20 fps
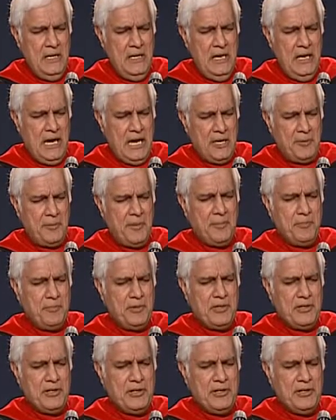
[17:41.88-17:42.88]
I
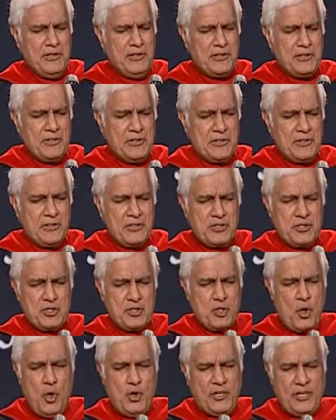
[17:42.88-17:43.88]
remember
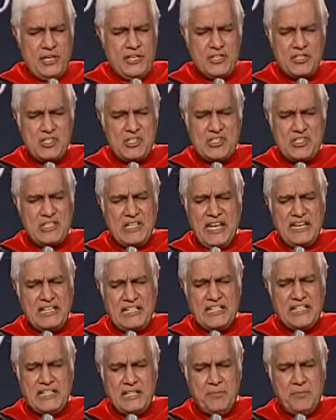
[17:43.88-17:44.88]
talking
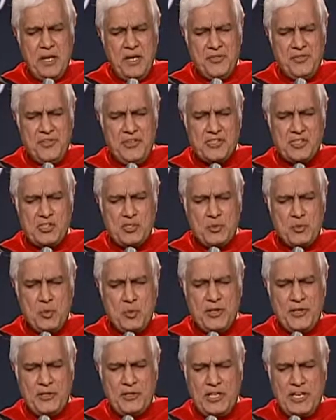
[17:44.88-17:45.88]
slightly about this on
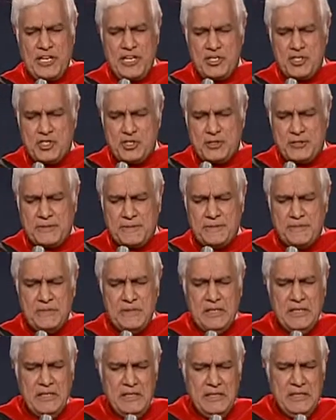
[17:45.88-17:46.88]
one occasion
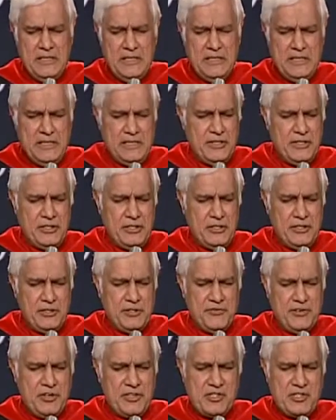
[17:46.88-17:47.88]
in
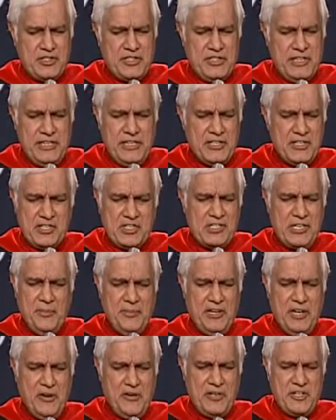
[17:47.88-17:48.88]
a
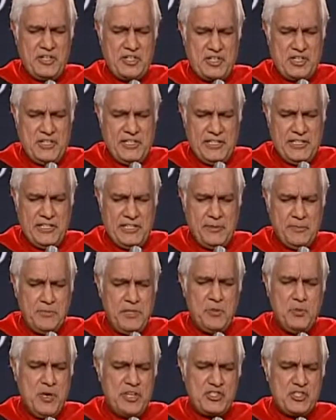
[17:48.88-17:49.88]
seminary setting in
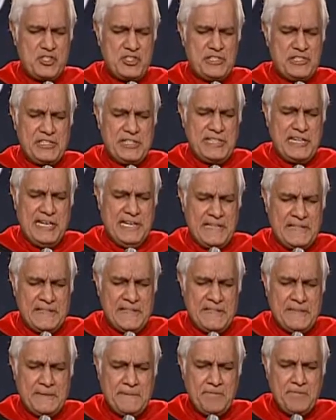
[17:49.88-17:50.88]
Midwestern
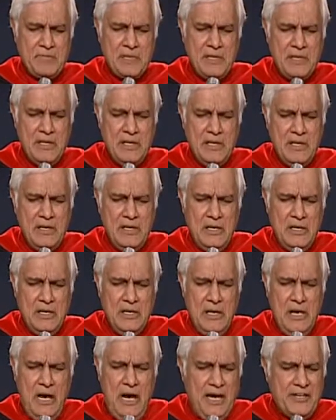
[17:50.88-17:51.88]
Canada.
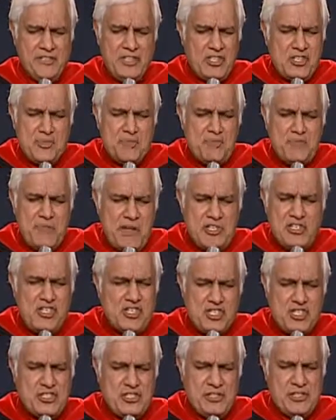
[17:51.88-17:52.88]
I just
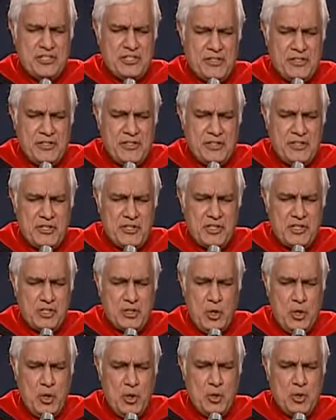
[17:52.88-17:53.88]
mentioned this
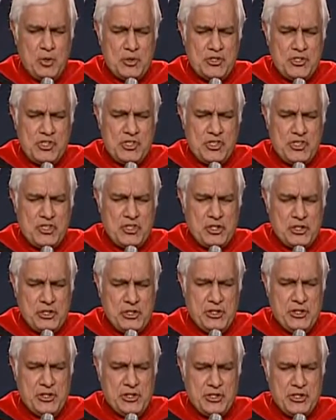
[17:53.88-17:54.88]
whole
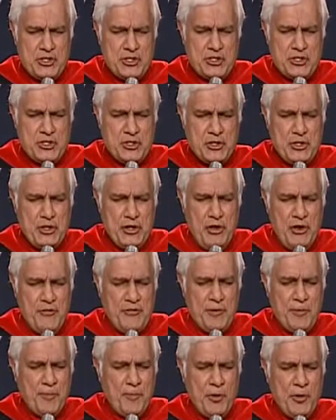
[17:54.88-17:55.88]
scourge of
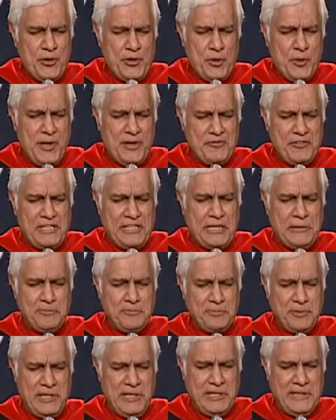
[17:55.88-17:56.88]
the pornographic
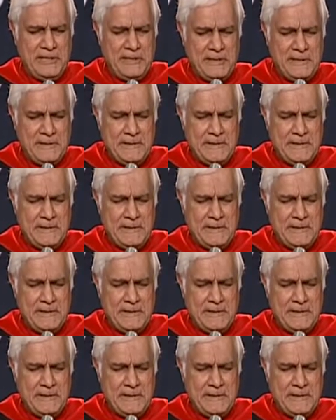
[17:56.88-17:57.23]
empire.